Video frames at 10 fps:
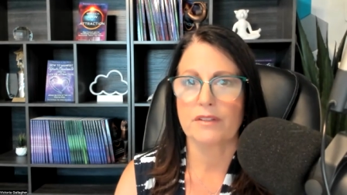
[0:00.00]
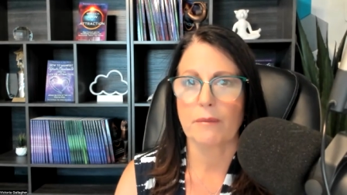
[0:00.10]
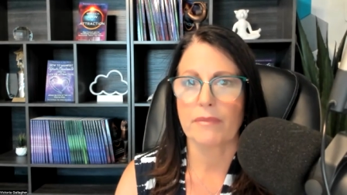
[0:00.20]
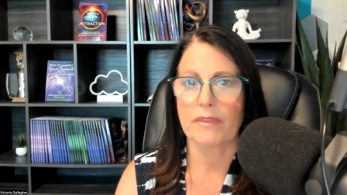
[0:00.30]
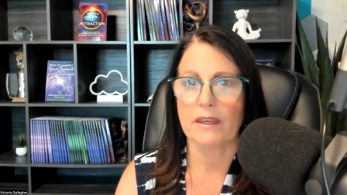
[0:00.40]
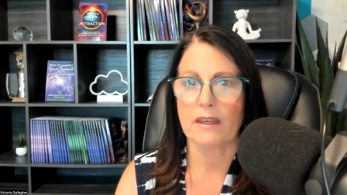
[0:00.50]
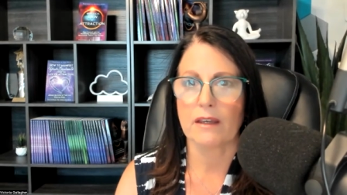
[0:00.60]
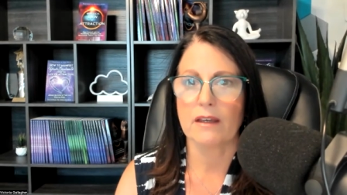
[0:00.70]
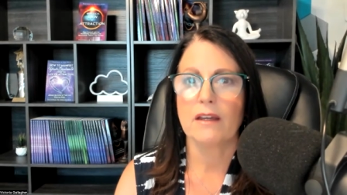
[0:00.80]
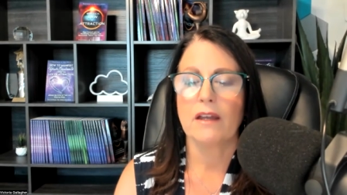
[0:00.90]

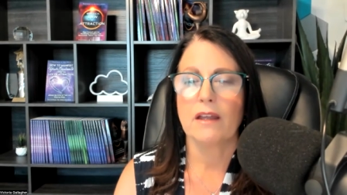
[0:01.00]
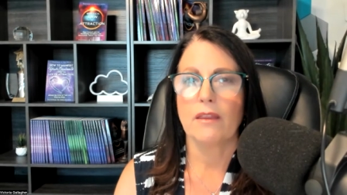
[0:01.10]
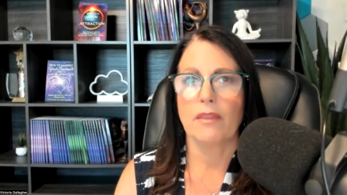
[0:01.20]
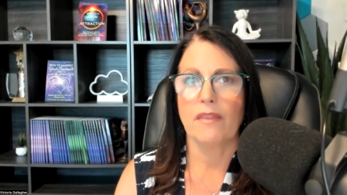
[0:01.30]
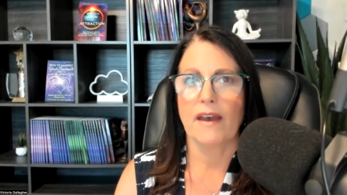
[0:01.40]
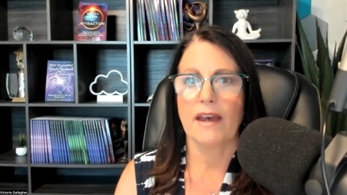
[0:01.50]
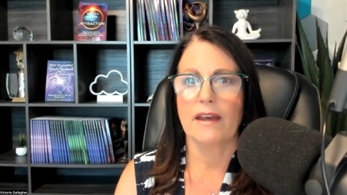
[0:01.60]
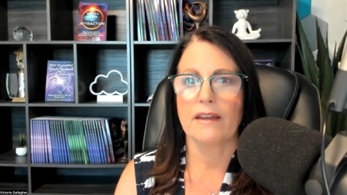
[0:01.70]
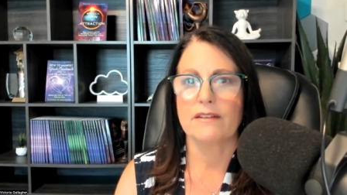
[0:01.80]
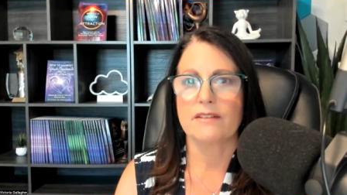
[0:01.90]
something mm.
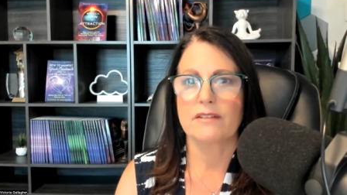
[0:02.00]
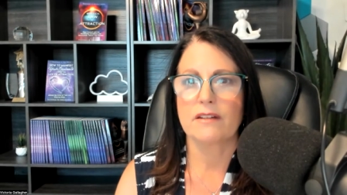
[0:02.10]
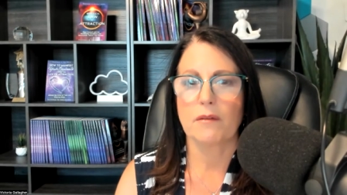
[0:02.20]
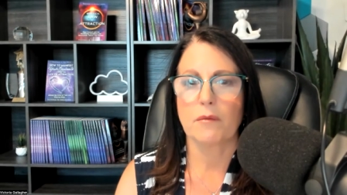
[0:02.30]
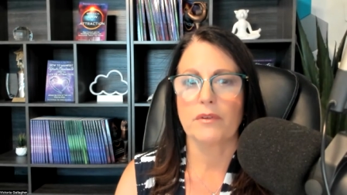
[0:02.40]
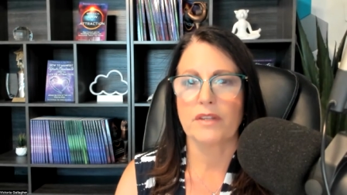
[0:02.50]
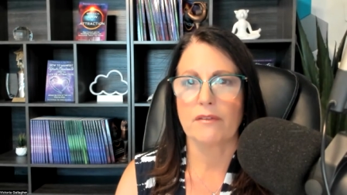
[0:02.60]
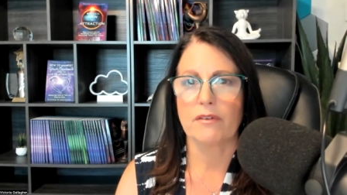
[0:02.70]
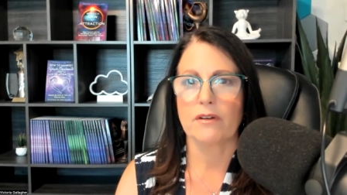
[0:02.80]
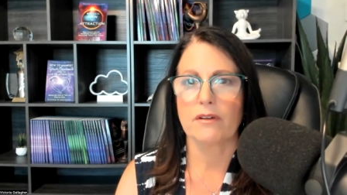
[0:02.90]
that will
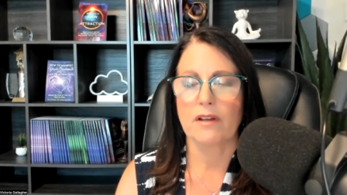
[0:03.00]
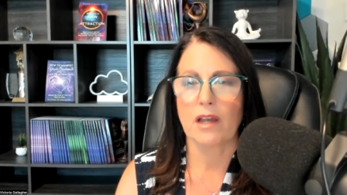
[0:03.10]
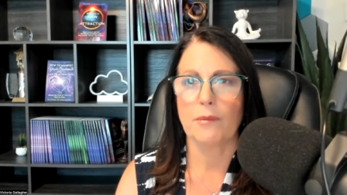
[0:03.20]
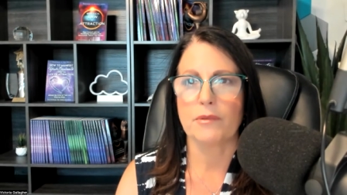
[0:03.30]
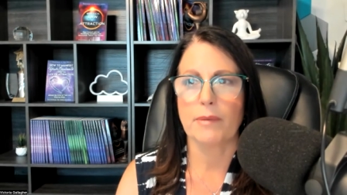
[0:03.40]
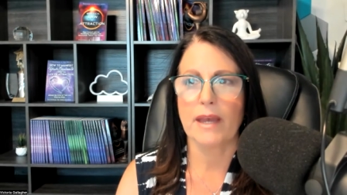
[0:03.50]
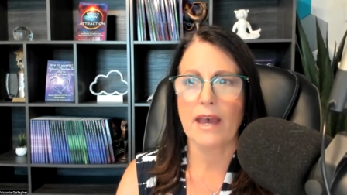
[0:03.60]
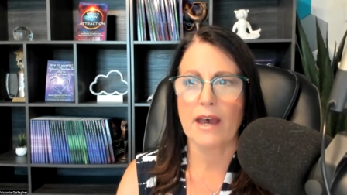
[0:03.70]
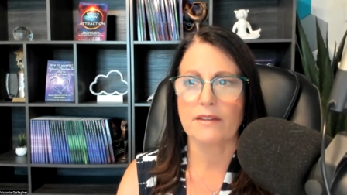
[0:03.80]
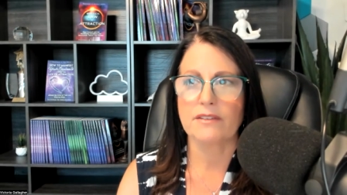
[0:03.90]
never come to
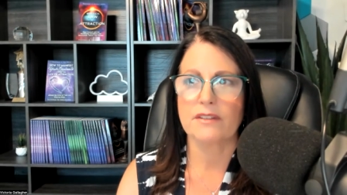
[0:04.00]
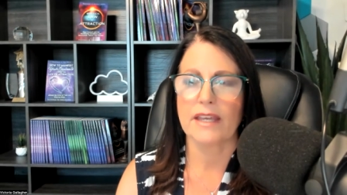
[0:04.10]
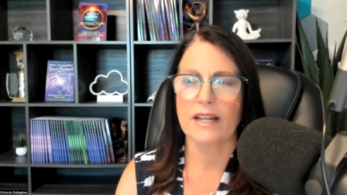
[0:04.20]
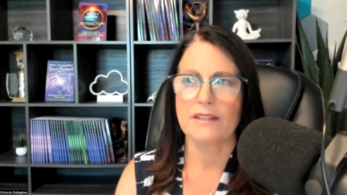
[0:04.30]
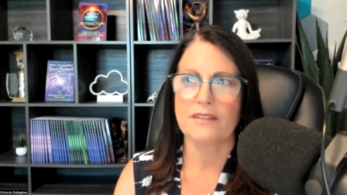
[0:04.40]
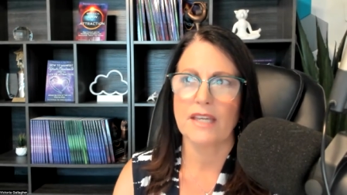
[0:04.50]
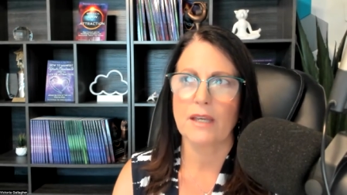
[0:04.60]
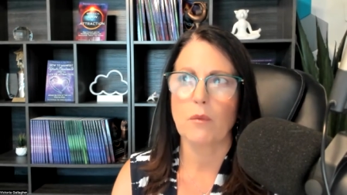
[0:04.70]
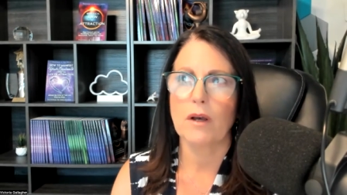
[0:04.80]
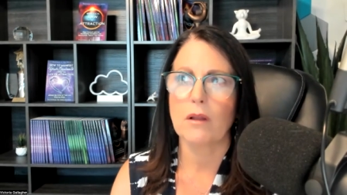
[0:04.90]
pass and i say
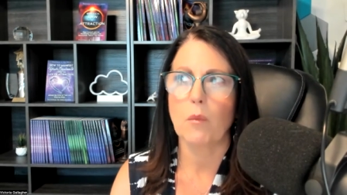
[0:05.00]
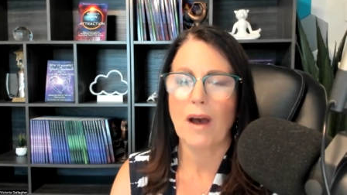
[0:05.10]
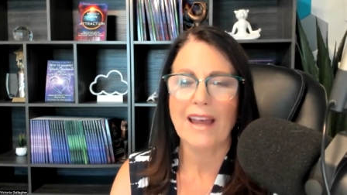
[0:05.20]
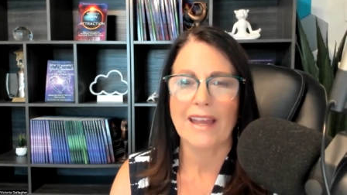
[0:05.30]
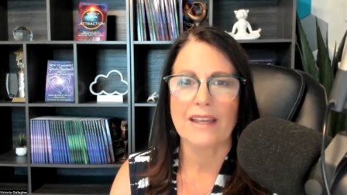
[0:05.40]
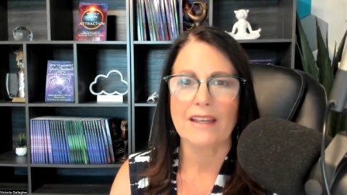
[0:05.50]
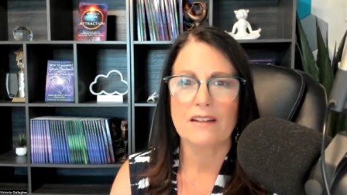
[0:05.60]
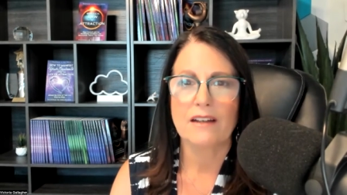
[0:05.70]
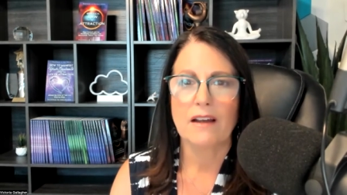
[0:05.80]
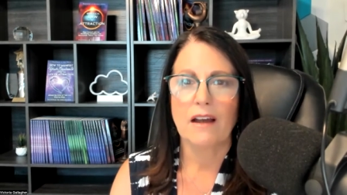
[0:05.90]
well why
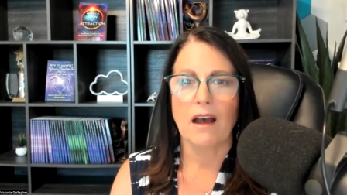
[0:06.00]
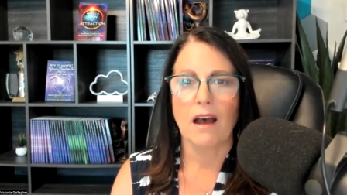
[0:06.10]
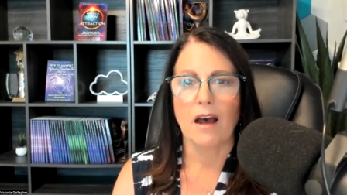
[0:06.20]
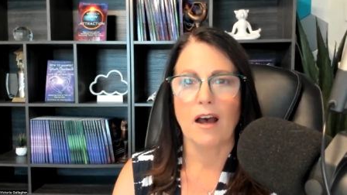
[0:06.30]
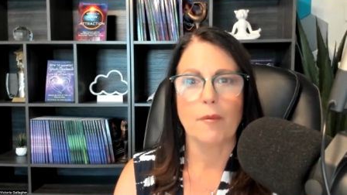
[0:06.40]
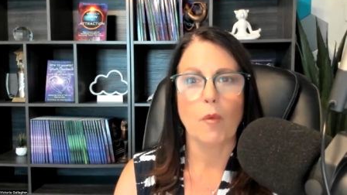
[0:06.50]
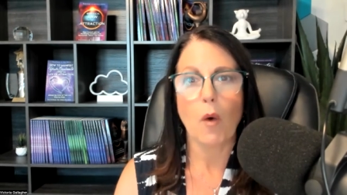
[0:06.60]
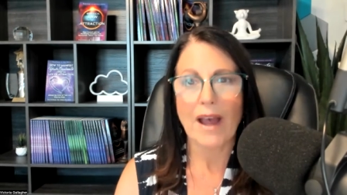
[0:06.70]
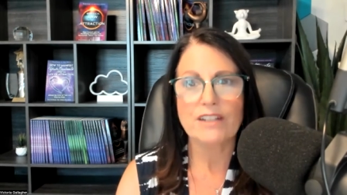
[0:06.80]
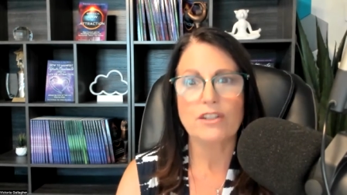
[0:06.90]
um, mm.
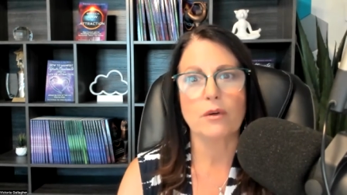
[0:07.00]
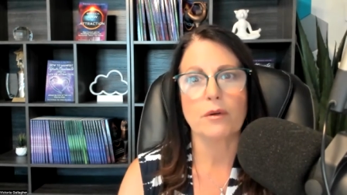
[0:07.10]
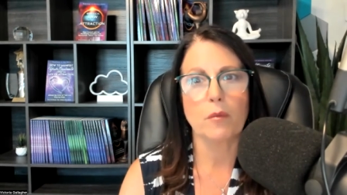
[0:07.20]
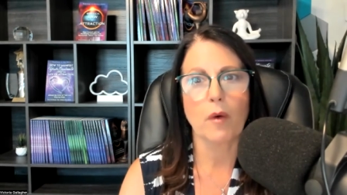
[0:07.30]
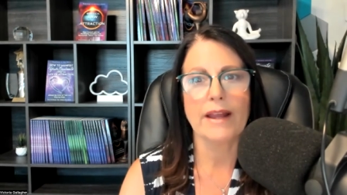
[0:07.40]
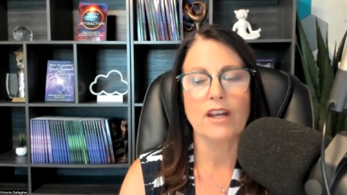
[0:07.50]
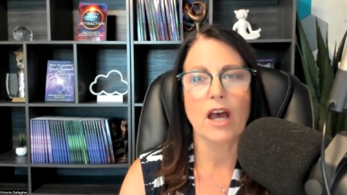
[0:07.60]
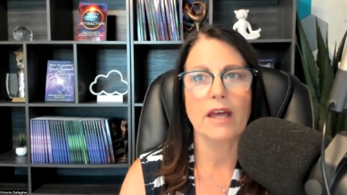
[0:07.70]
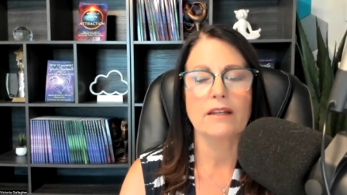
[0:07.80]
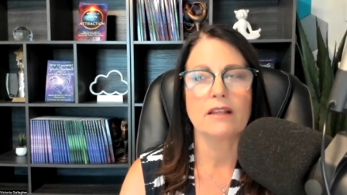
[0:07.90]
why don't why
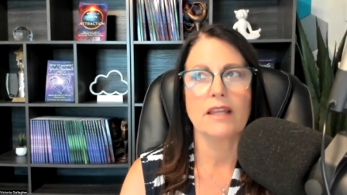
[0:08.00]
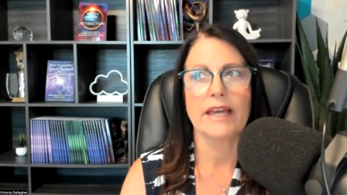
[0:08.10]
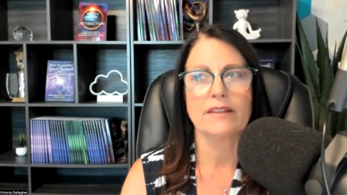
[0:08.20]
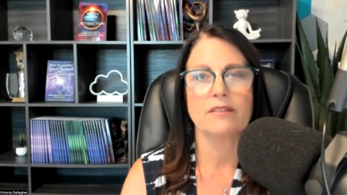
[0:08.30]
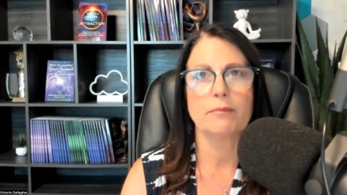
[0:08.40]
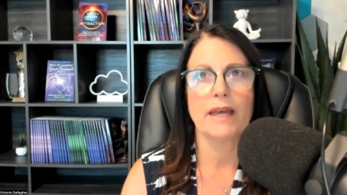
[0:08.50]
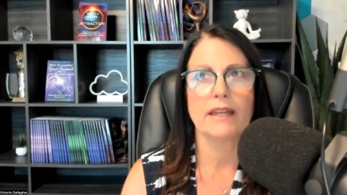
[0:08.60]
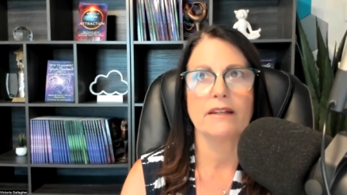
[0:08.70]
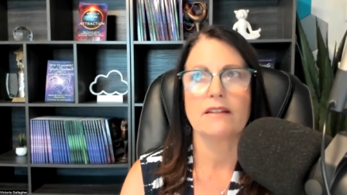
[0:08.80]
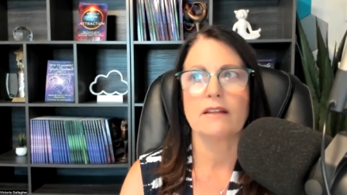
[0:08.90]
not like
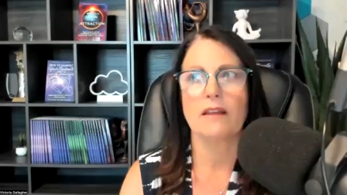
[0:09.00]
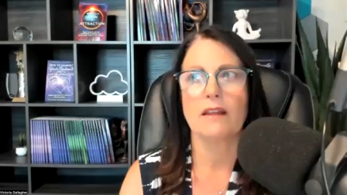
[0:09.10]
spend